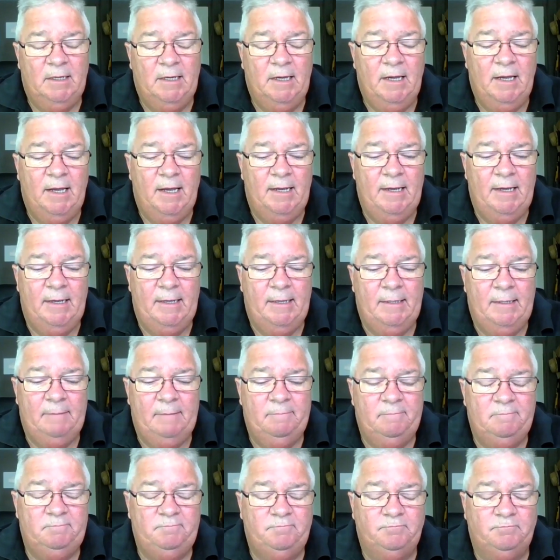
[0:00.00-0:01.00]

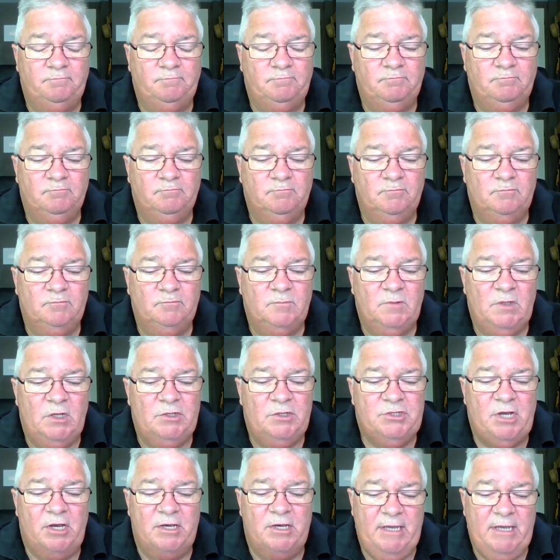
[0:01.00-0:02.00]
Um,
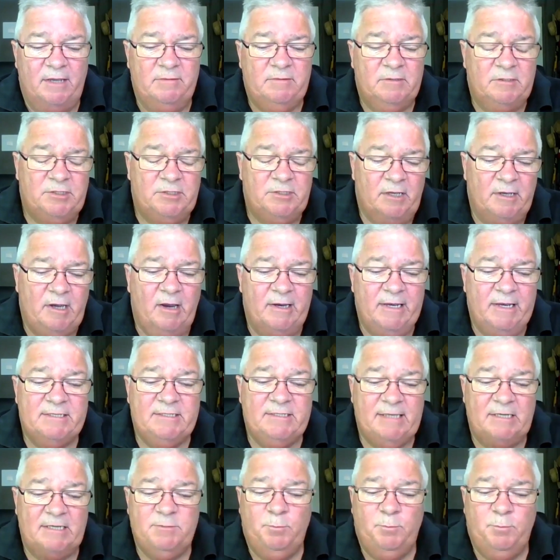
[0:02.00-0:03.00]
so yeah, so I guess
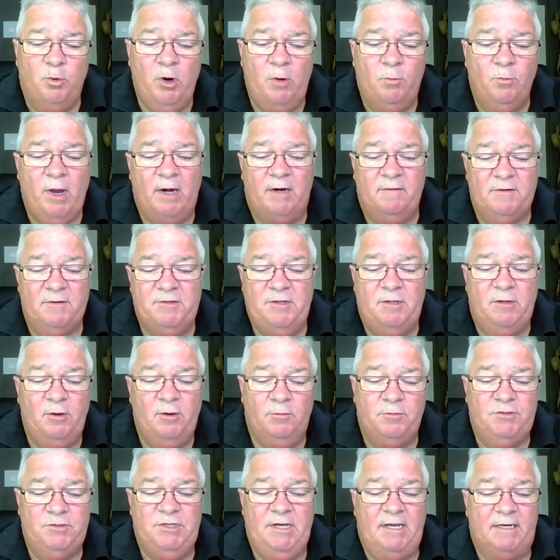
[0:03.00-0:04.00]
that's point one of a health
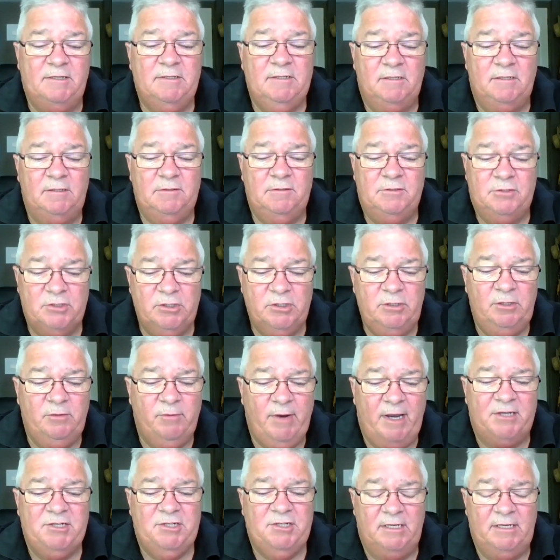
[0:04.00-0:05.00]
check. Do do you
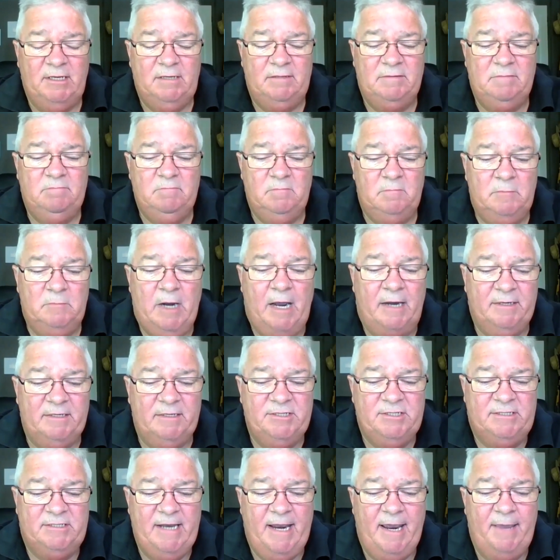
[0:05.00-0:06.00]
actually
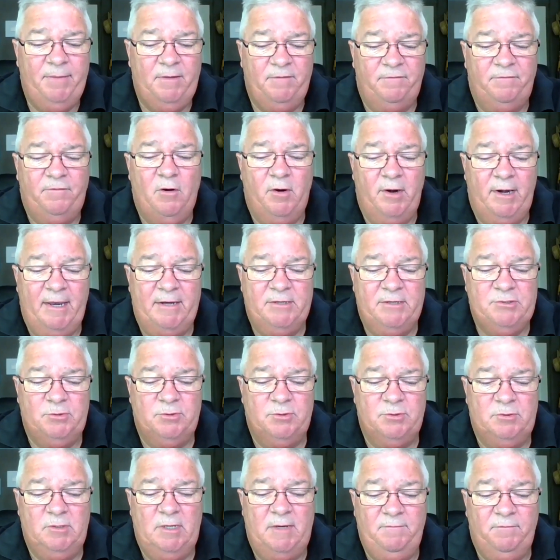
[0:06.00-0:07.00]
understand the financial
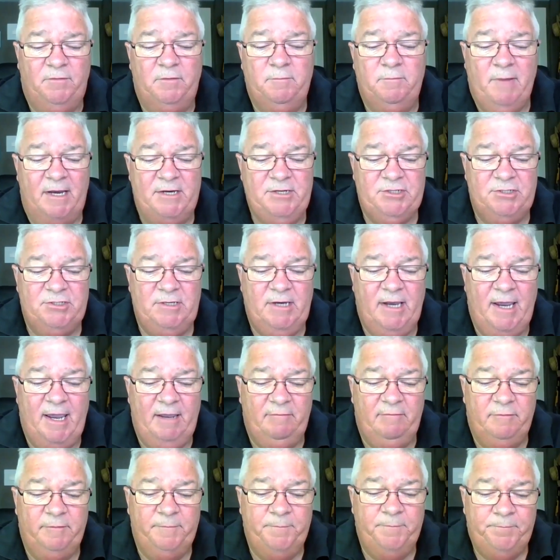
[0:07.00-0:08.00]
information you have?
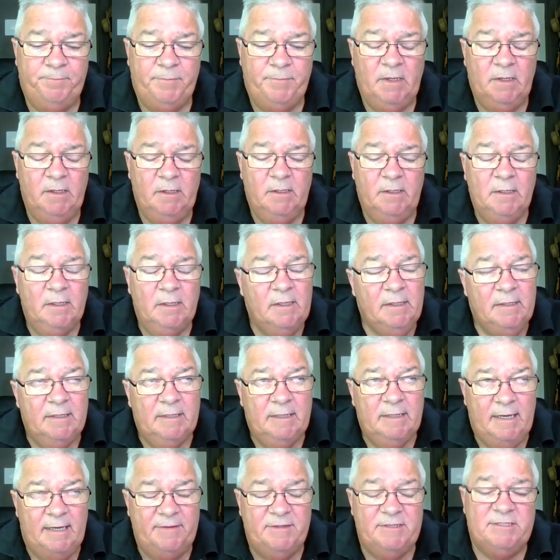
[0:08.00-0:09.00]

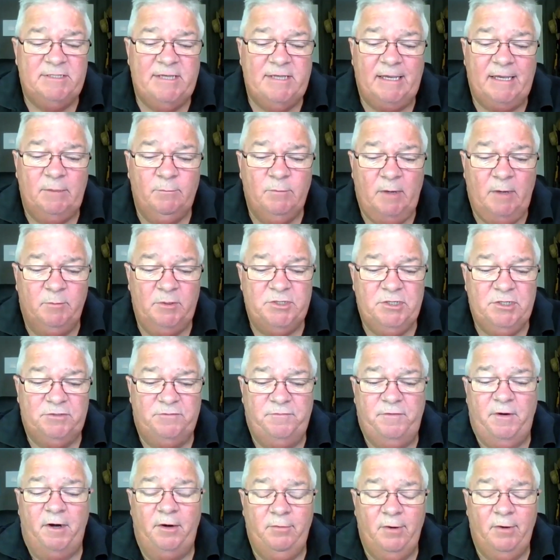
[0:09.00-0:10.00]
Uh, the second one, which is
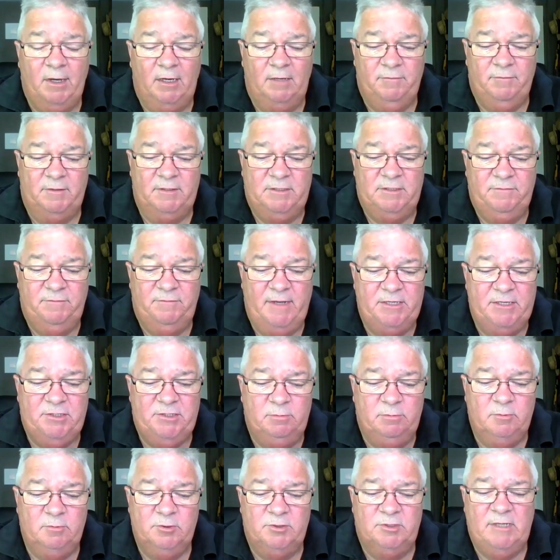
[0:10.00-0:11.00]
very relevant to
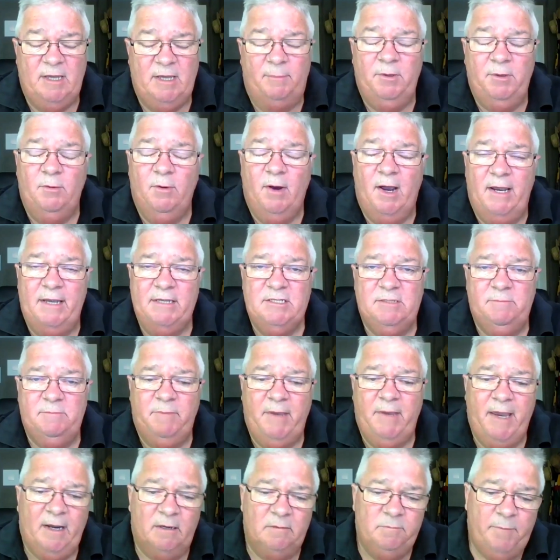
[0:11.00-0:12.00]
vegetables WA, is
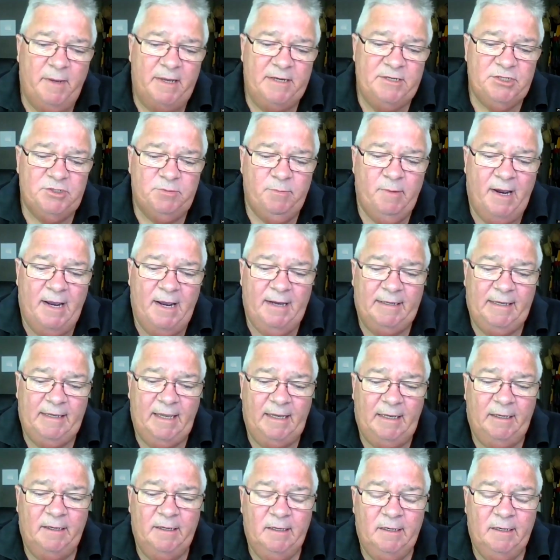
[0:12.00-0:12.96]
about benchmarking.